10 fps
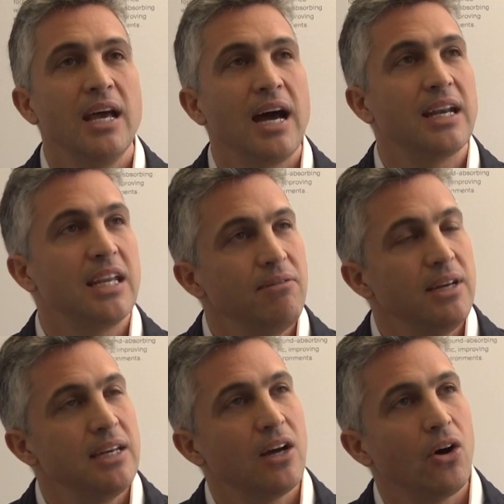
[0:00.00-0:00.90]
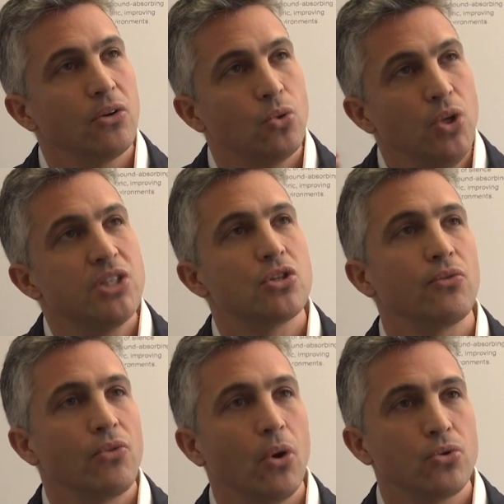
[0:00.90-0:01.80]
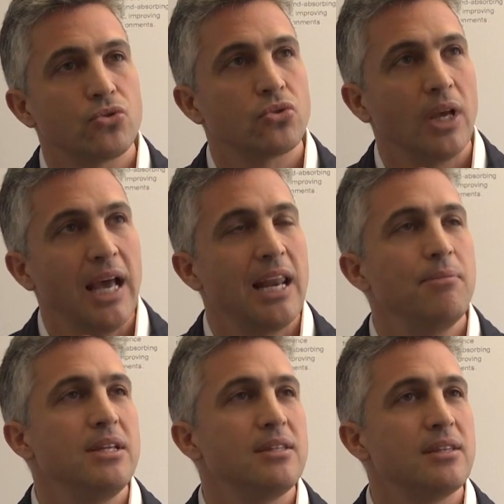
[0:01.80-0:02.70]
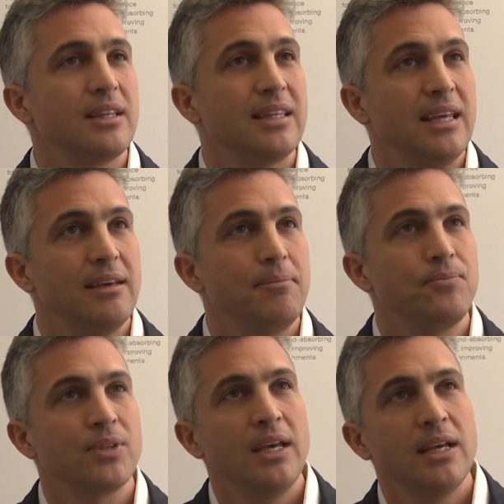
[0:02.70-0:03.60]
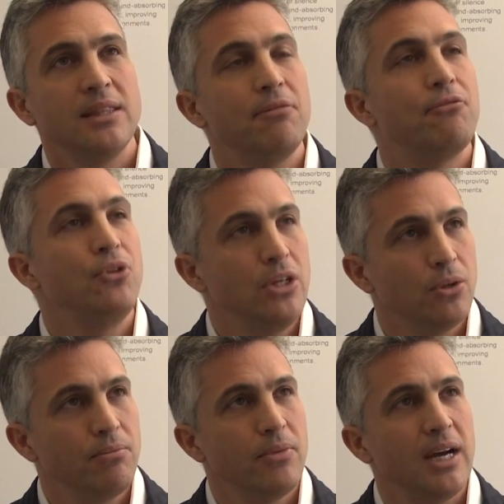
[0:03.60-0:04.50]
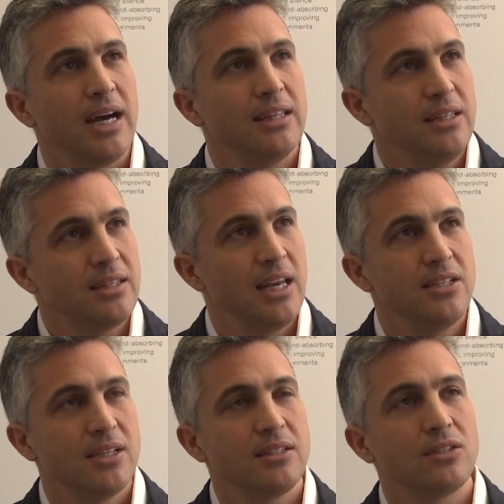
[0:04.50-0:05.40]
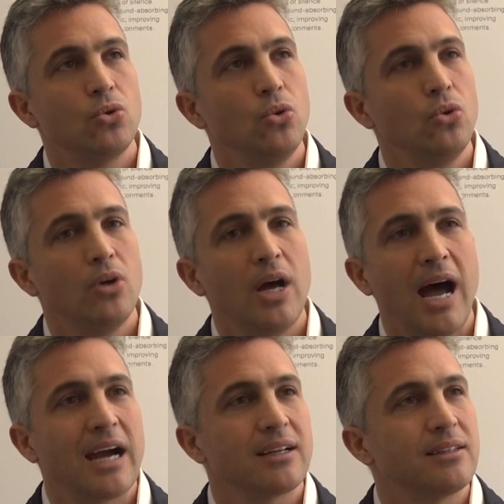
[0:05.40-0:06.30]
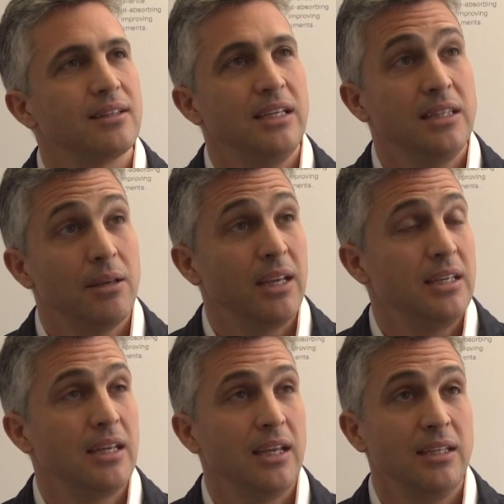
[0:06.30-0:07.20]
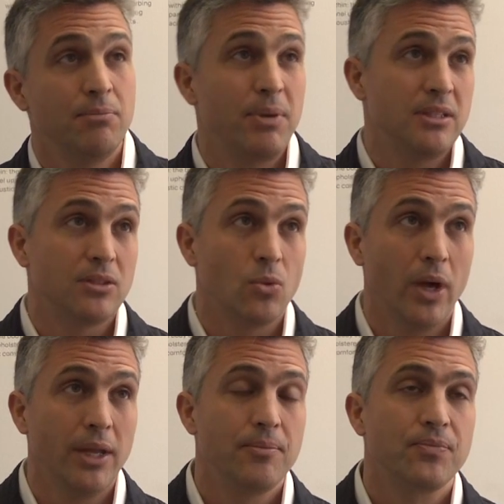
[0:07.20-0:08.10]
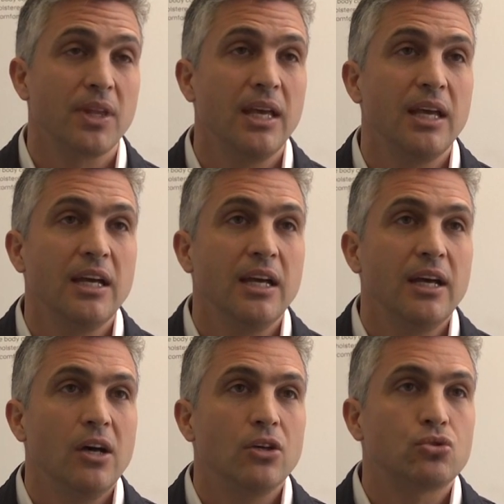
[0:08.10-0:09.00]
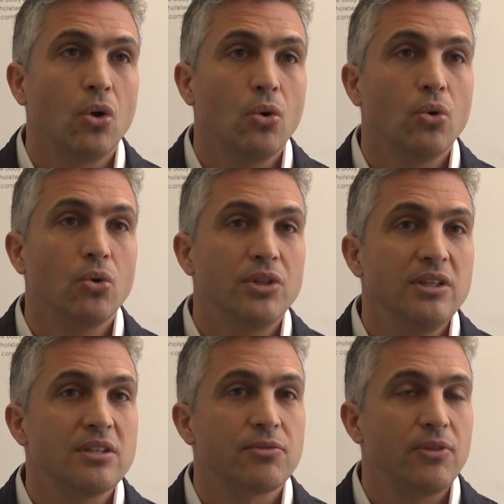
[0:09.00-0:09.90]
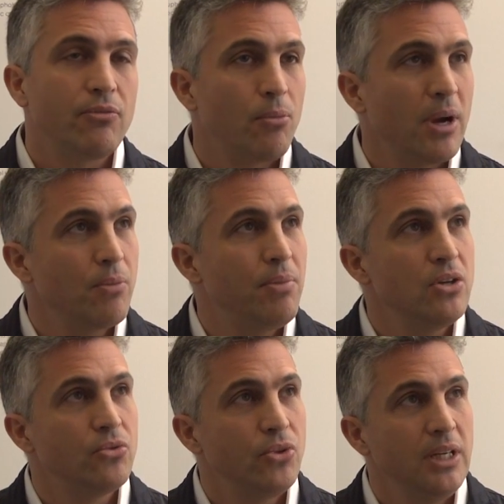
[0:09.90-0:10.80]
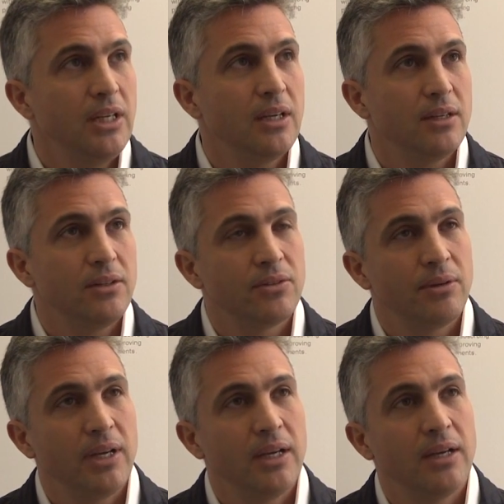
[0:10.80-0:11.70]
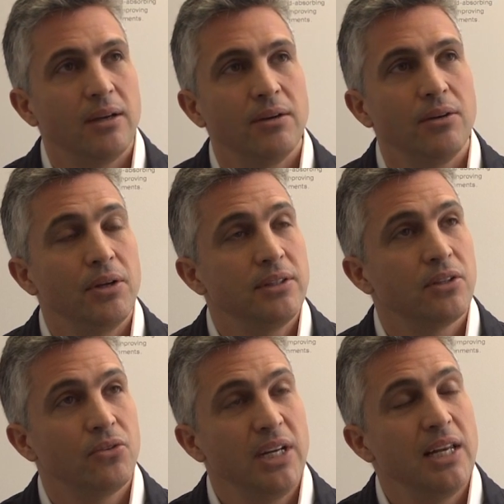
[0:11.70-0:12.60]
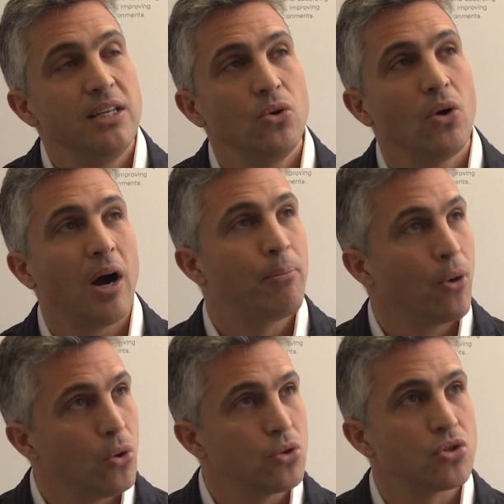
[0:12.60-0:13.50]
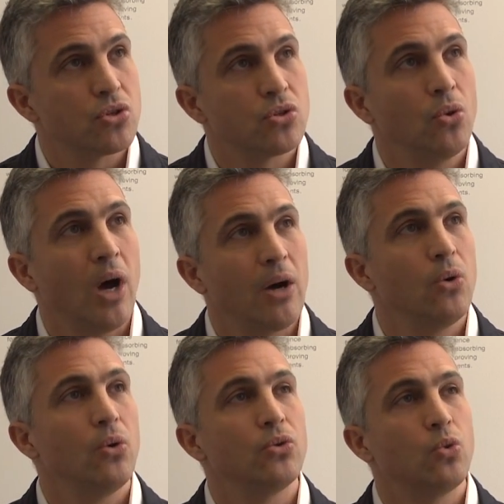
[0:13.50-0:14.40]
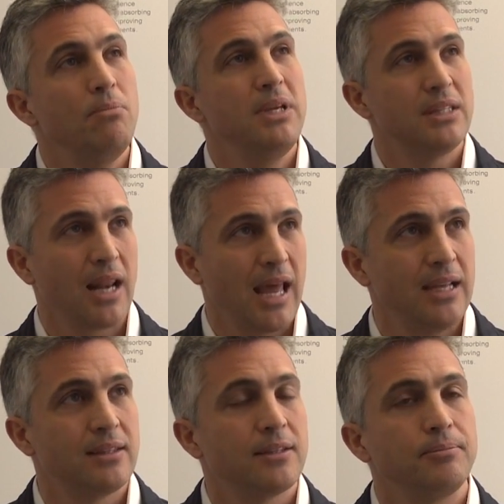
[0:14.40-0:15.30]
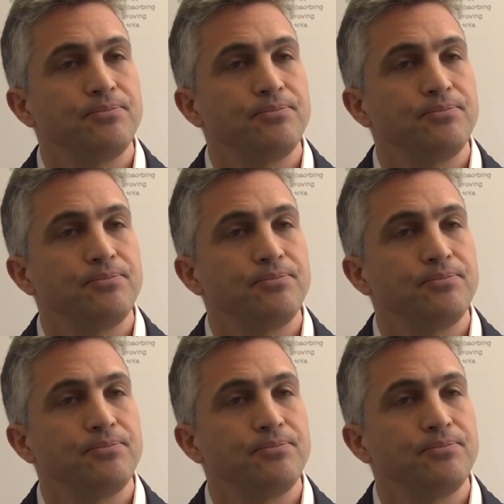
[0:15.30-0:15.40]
and giving to each of those elements the freedom and the intelligence to act in an independent way. So this is, for my opinion, really is a really new approach to how to emit light,